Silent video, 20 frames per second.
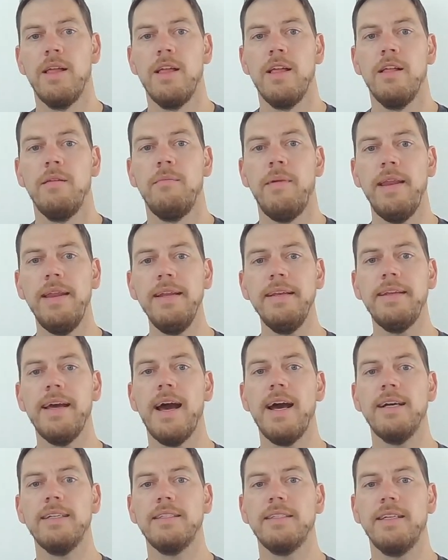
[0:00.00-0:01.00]
Many
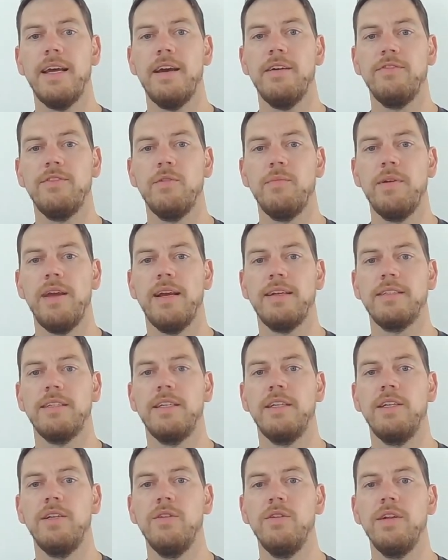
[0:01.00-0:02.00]
tasks have to be
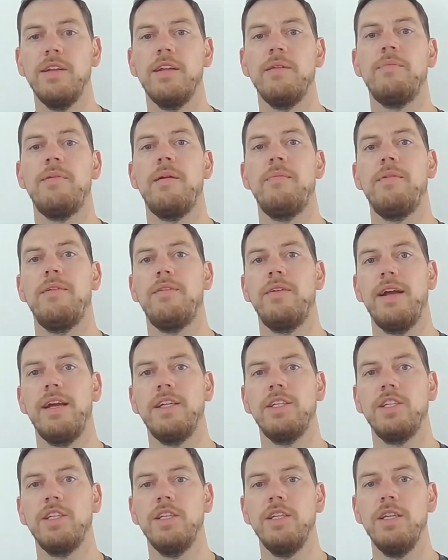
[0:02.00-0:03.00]
executed in
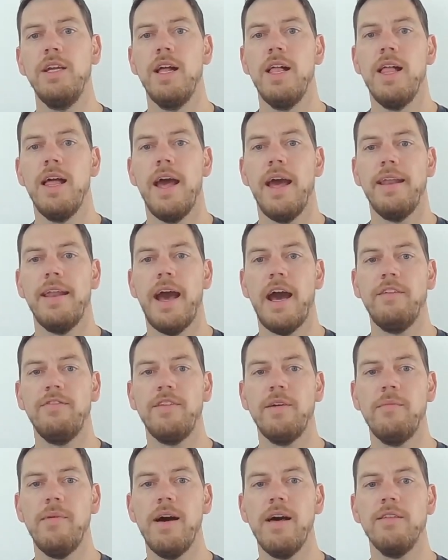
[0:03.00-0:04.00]
preparation and
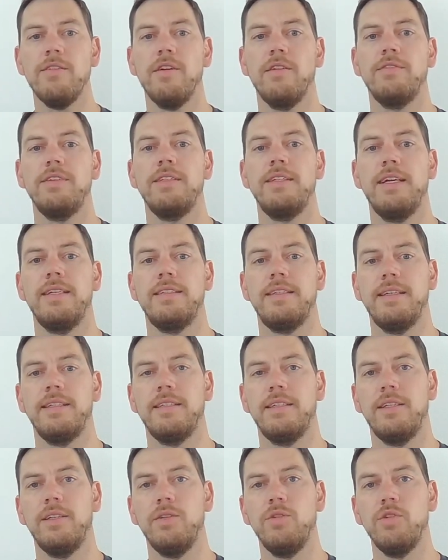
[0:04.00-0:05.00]
aftermath of the test
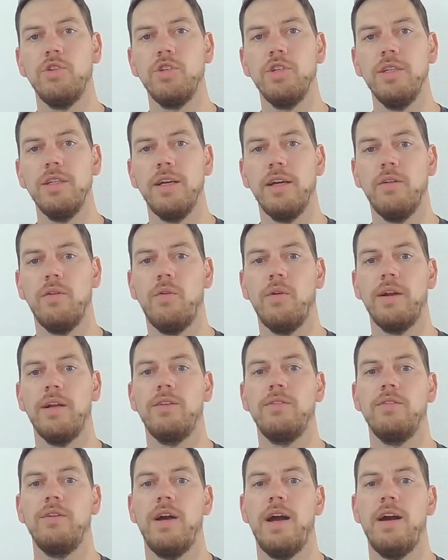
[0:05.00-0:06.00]
execution in order
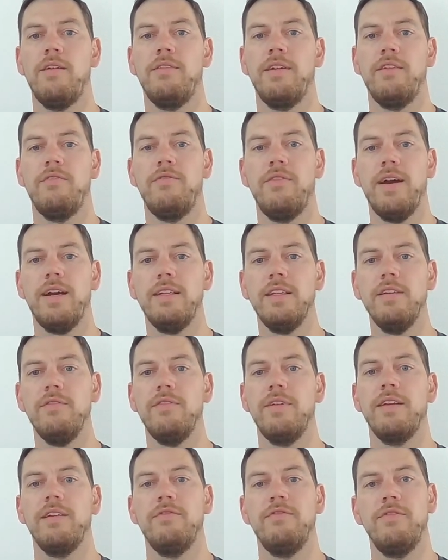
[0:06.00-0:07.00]
to have an effective
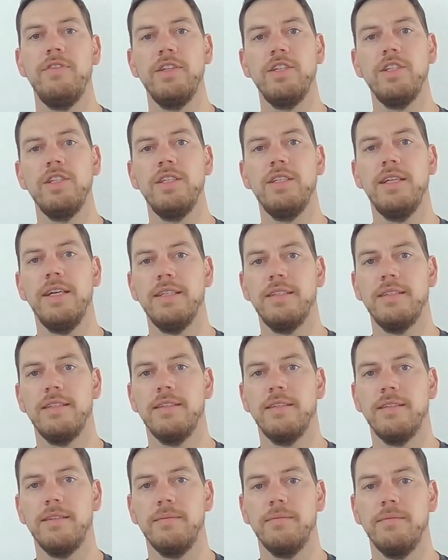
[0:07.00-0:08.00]
and efficient test
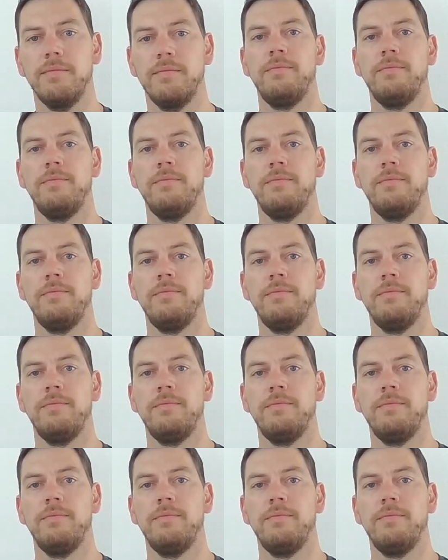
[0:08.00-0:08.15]
system.